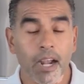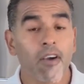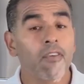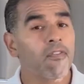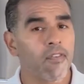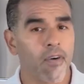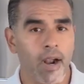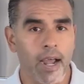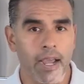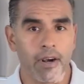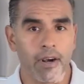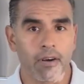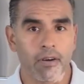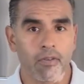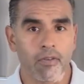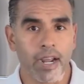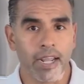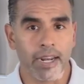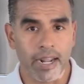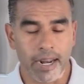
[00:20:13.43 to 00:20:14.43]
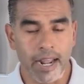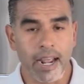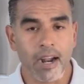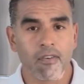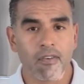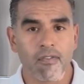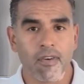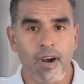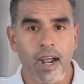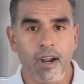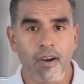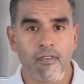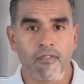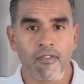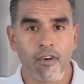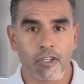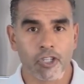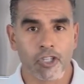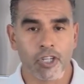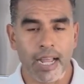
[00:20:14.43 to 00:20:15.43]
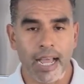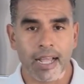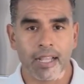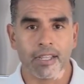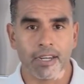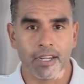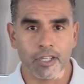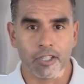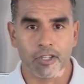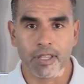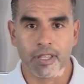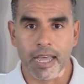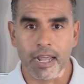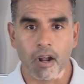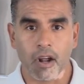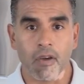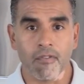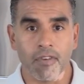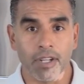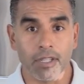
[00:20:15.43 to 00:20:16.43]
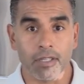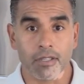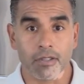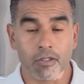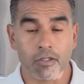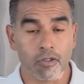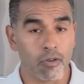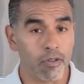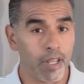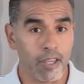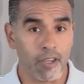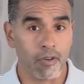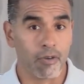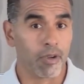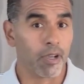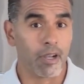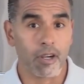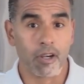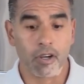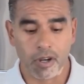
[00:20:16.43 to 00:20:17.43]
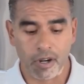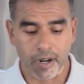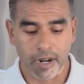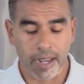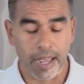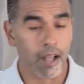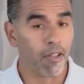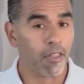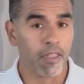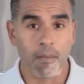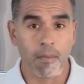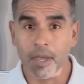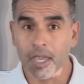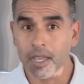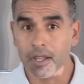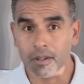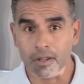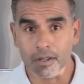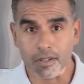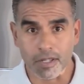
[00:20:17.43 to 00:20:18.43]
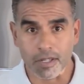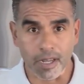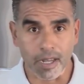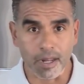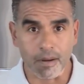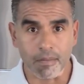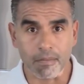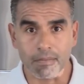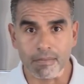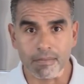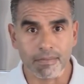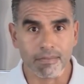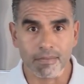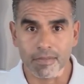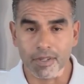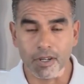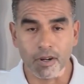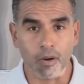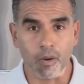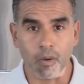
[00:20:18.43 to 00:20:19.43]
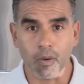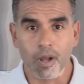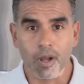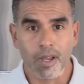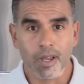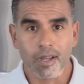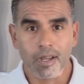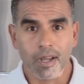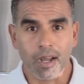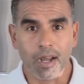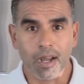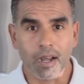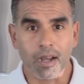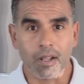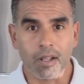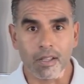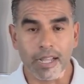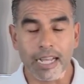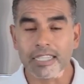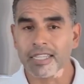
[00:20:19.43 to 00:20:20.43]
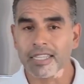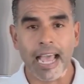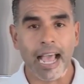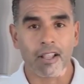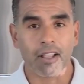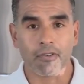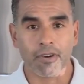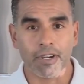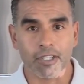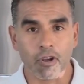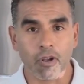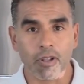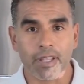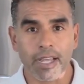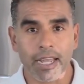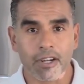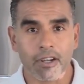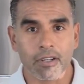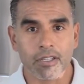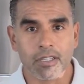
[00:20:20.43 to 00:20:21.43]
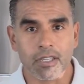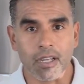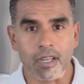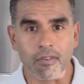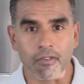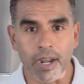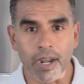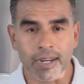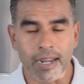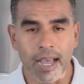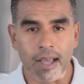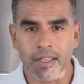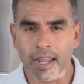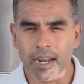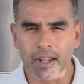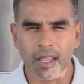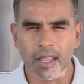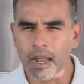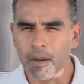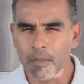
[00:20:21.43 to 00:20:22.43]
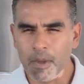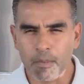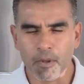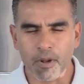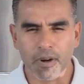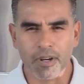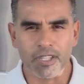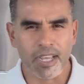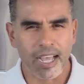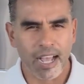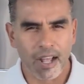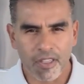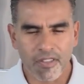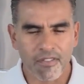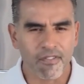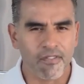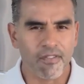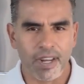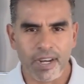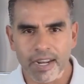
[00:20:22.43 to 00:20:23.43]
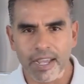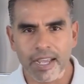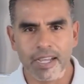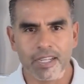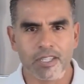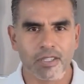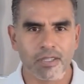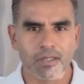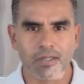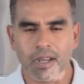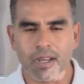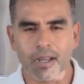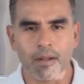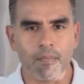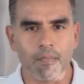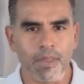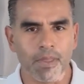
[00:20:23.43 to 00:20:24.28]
air fryer, right? An air fryer functionality to that oven so that you can cook healthy meals and, less calories, all that good stuff, right? Now that a lot of people are into health and fitness,